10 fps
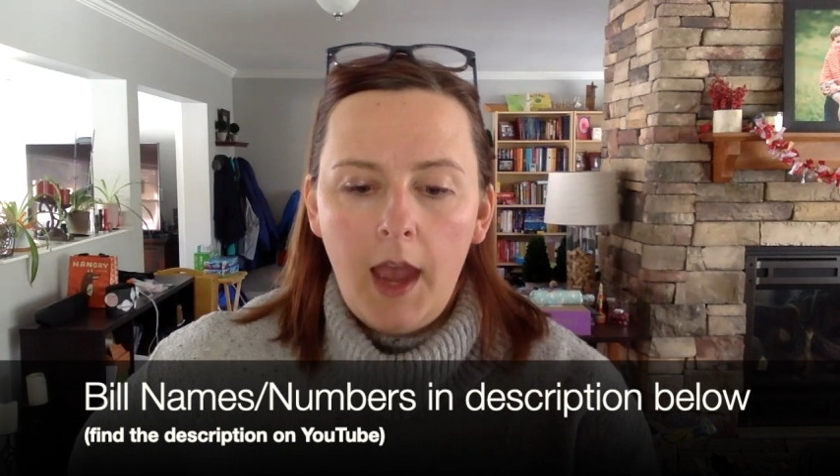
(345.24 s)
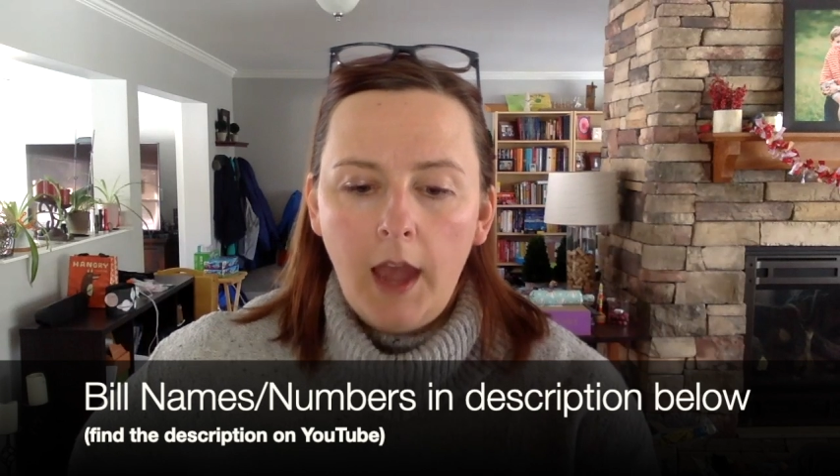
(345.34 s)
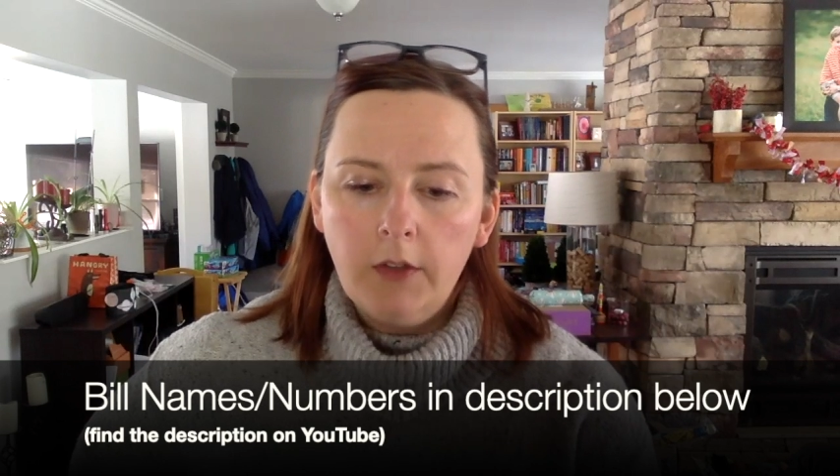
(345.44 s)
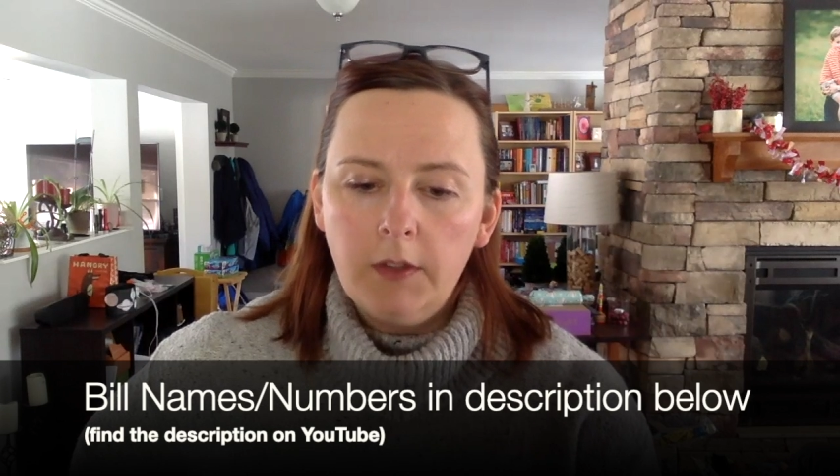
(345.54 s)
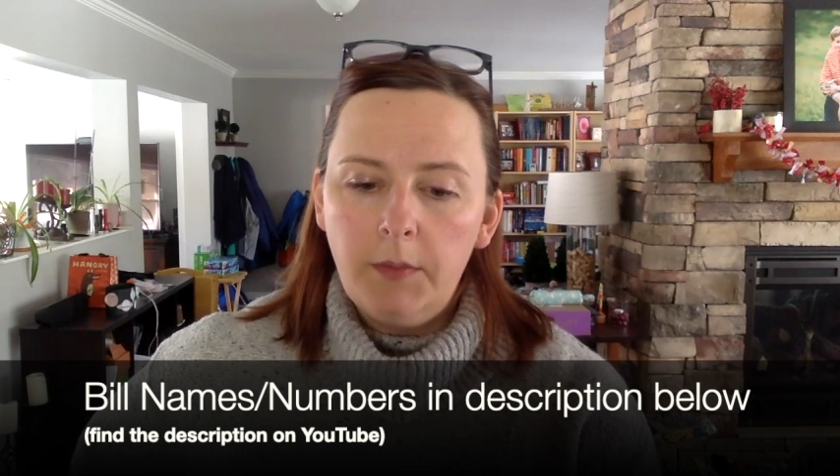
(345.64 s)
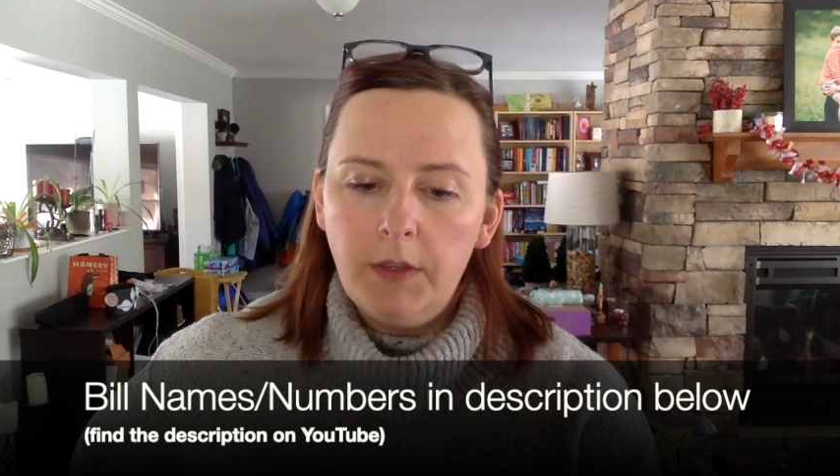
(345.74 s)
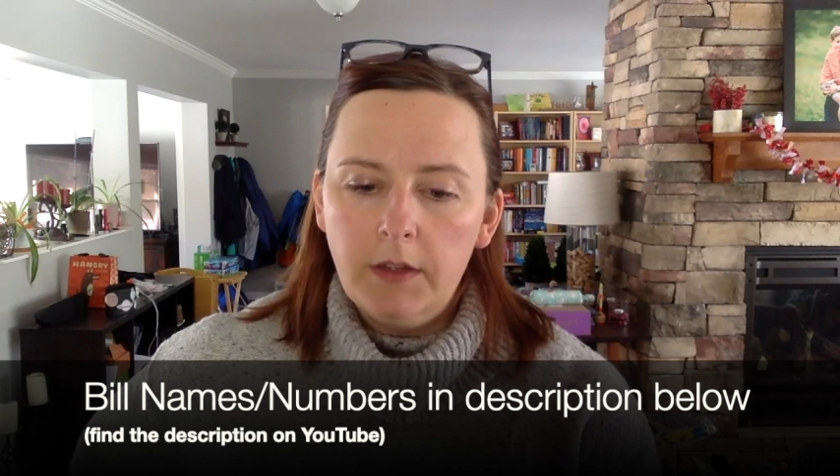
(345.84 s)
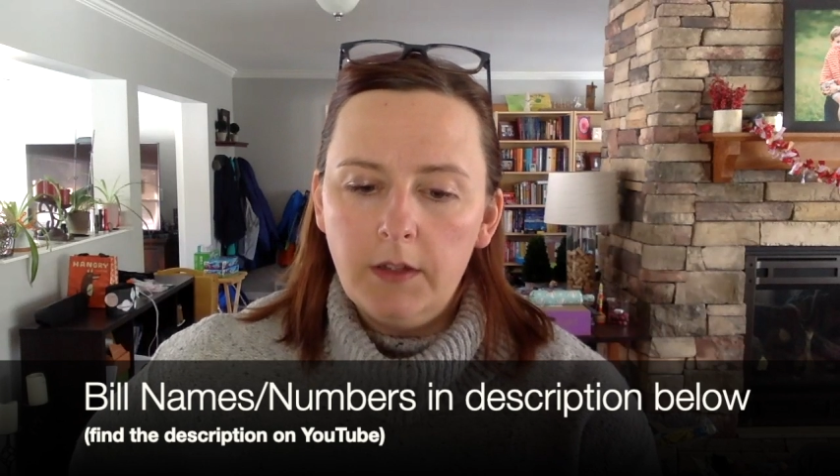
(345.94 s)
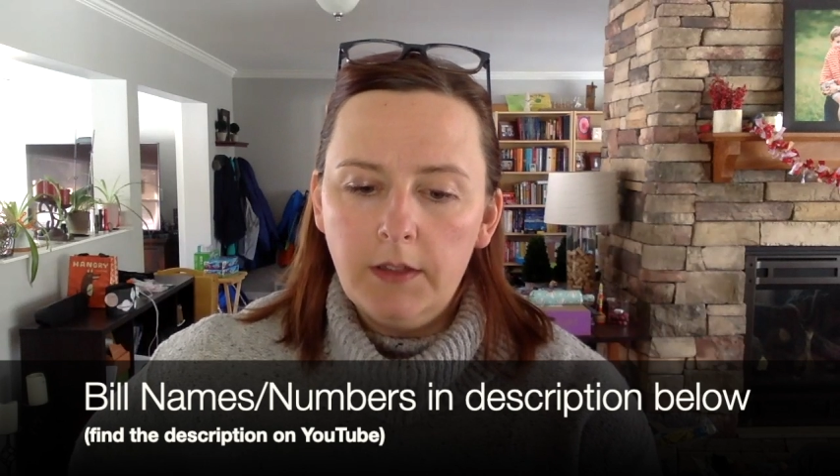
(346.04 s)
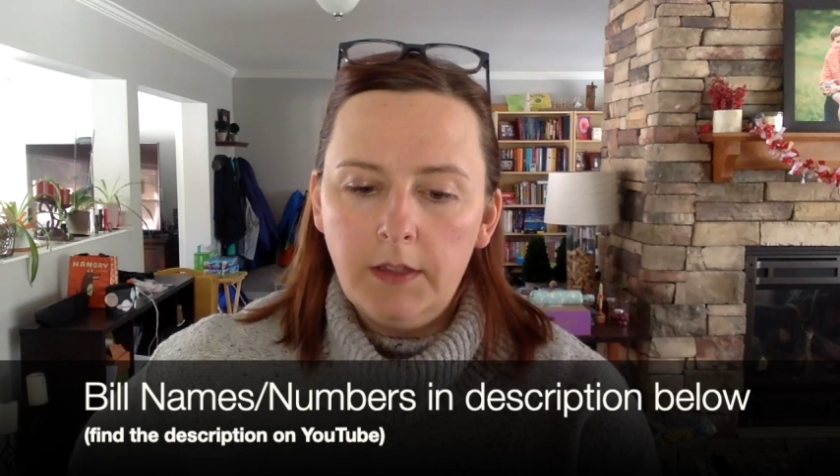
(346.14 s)
House
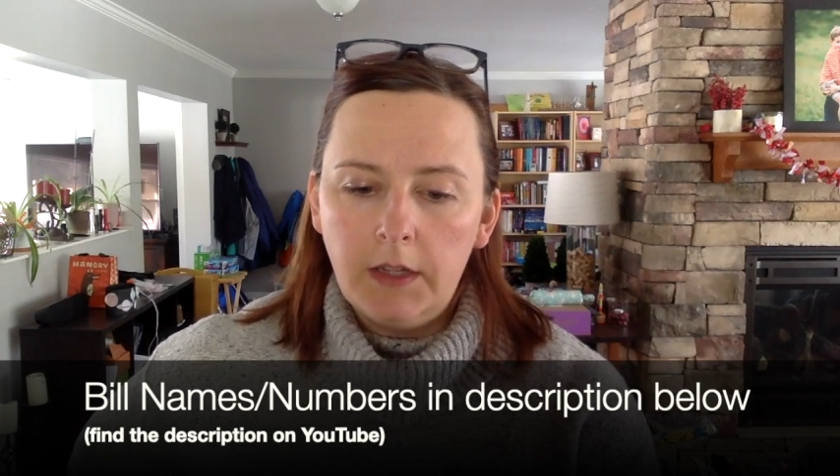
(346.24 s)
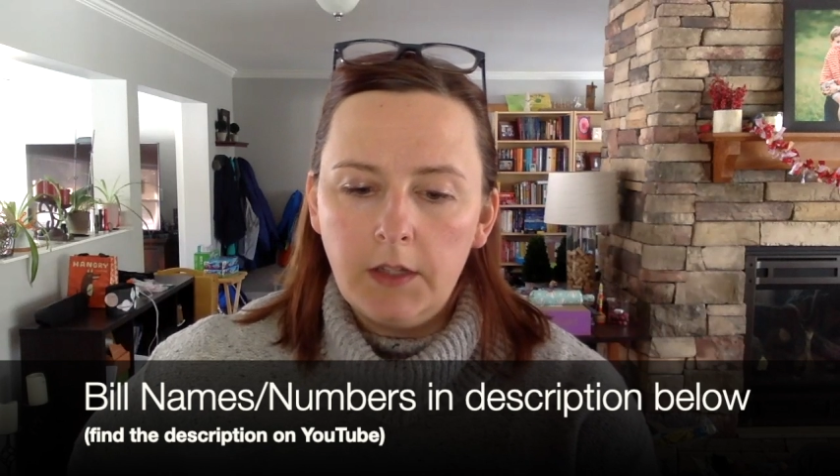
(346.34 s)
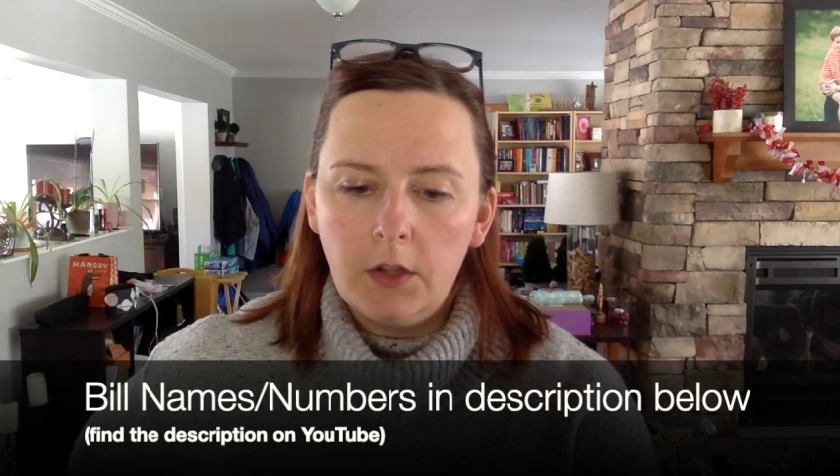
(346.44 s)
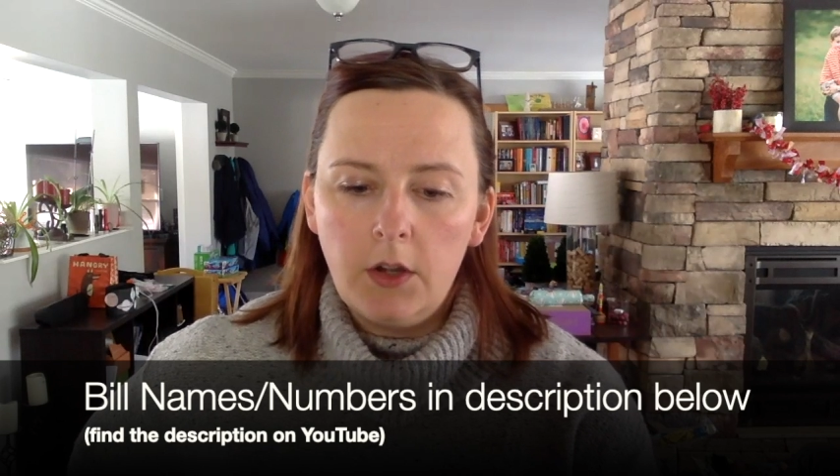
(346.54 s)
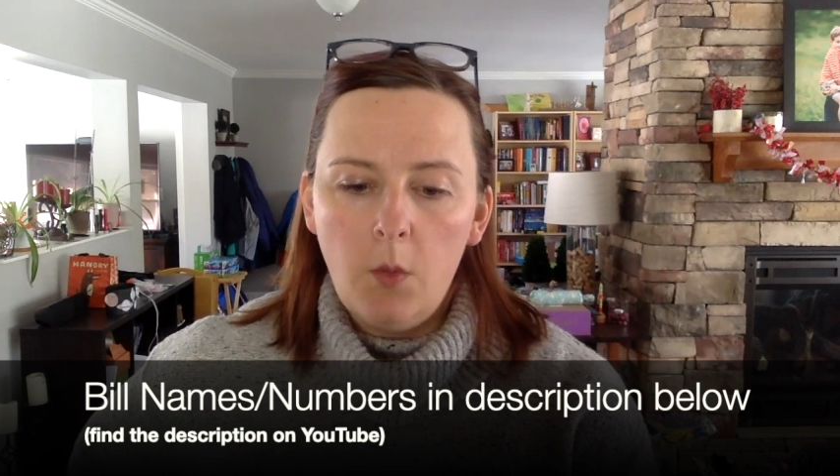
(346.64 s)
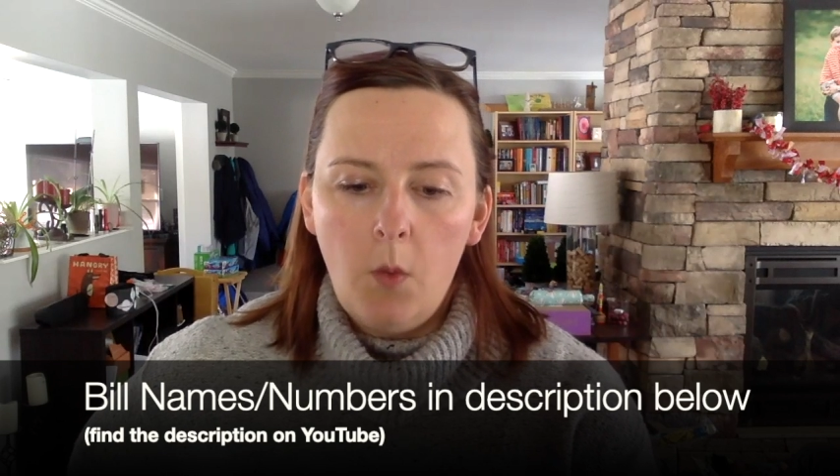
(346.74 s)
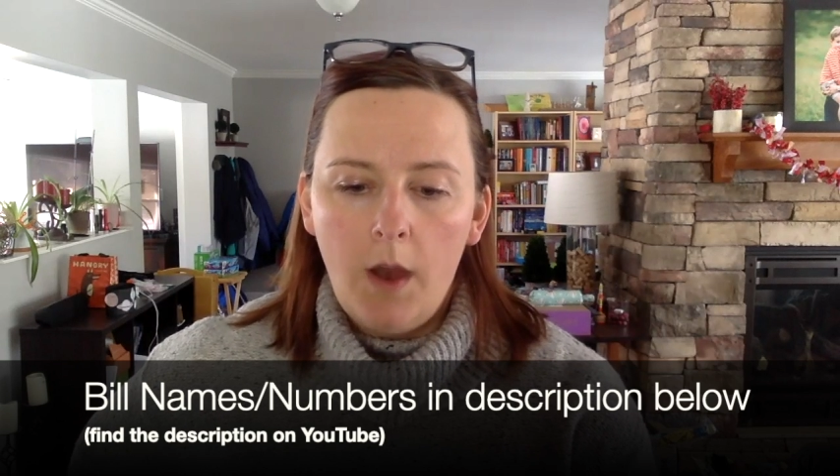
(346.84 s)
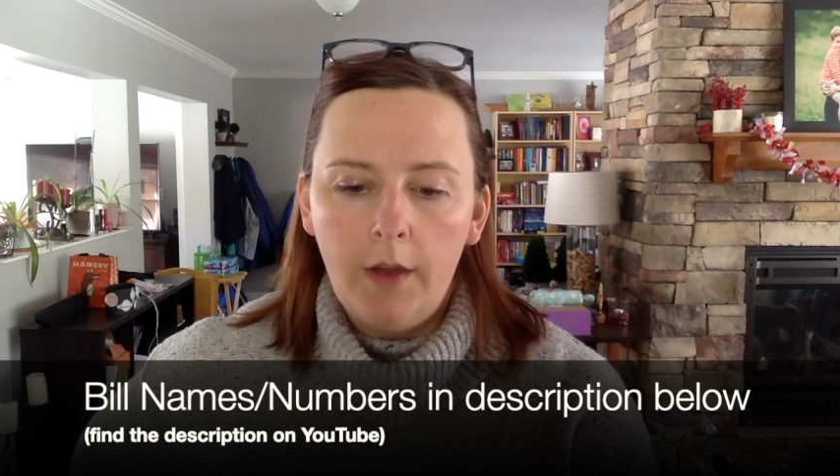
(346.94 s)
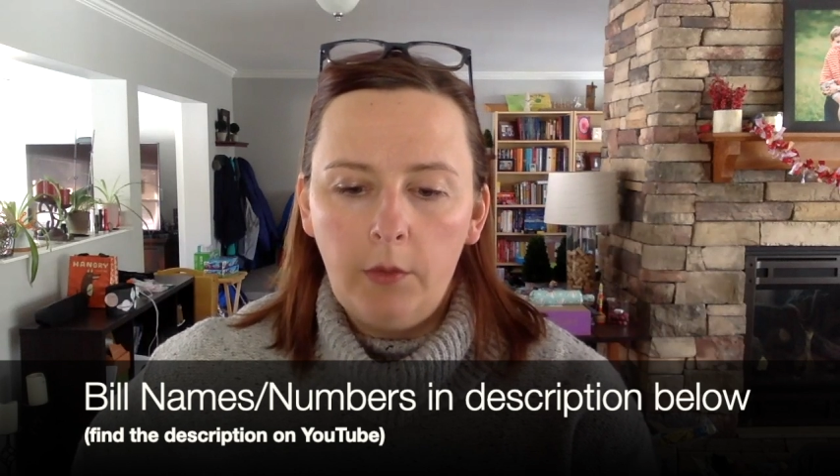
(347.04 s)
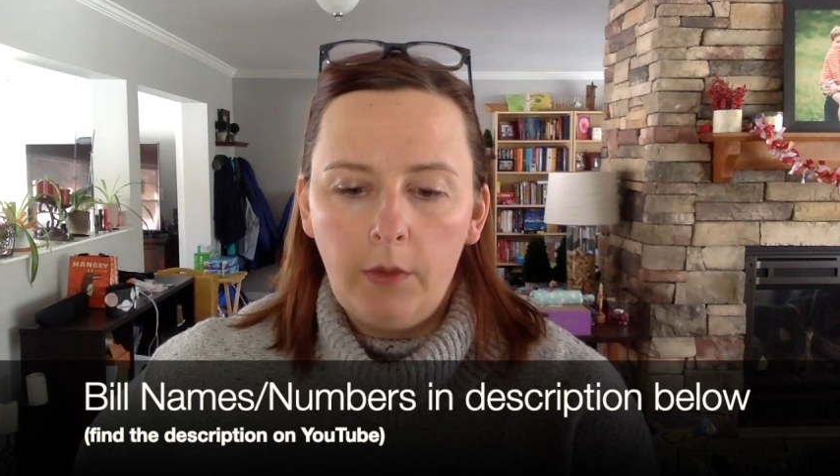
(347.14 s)
Bill
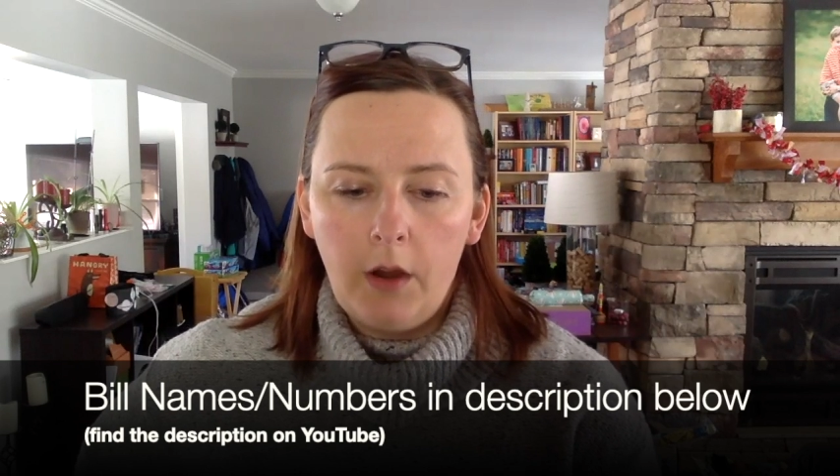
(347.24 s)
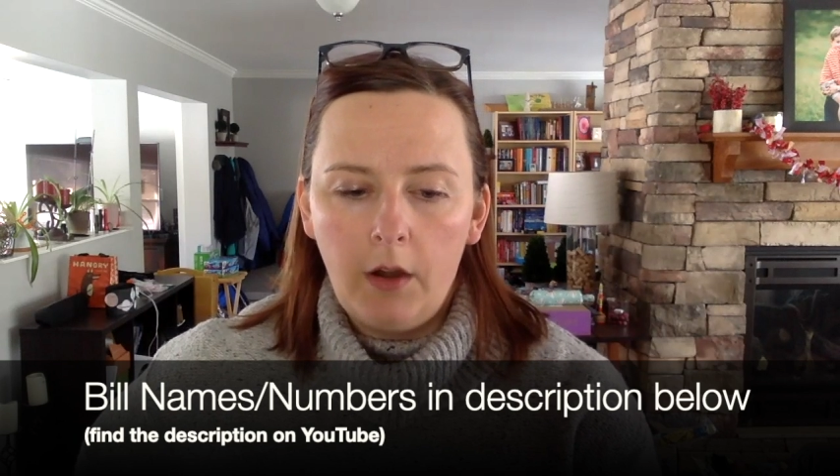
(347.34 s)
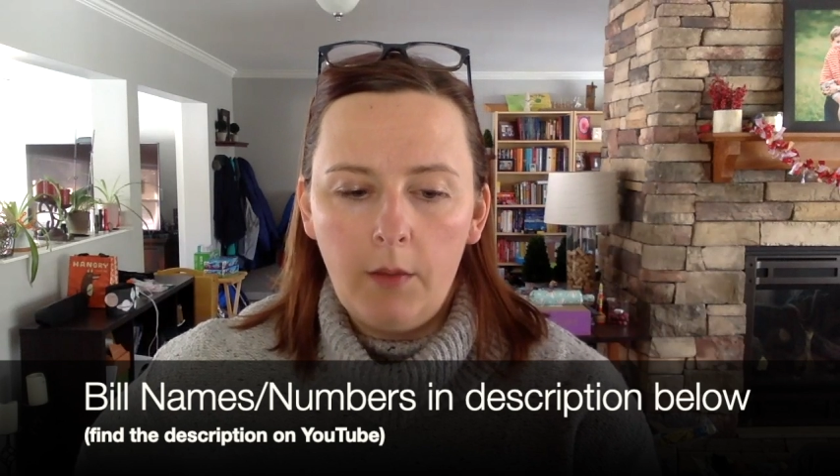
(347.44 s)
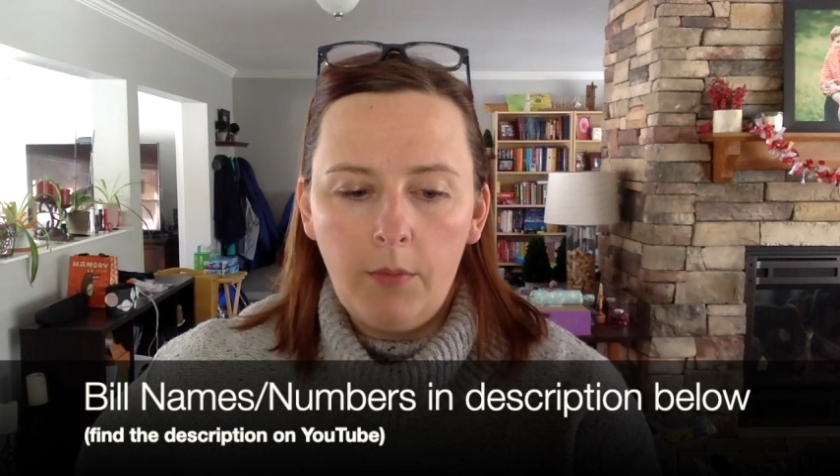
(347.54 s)
631 regarding